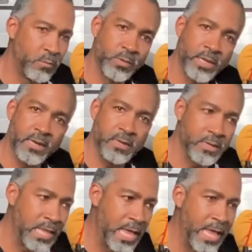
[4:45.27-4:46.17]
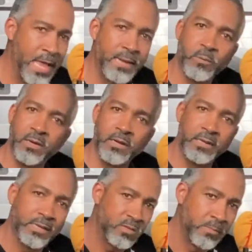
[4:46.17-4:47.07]
We'll get it aligned. We're going to
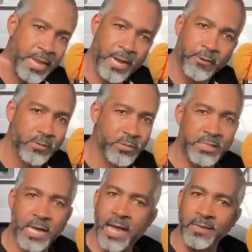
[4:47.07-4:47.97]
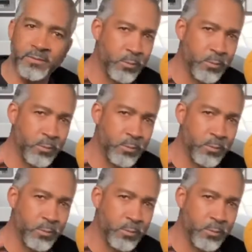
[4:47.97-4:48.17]
get some aerial shots.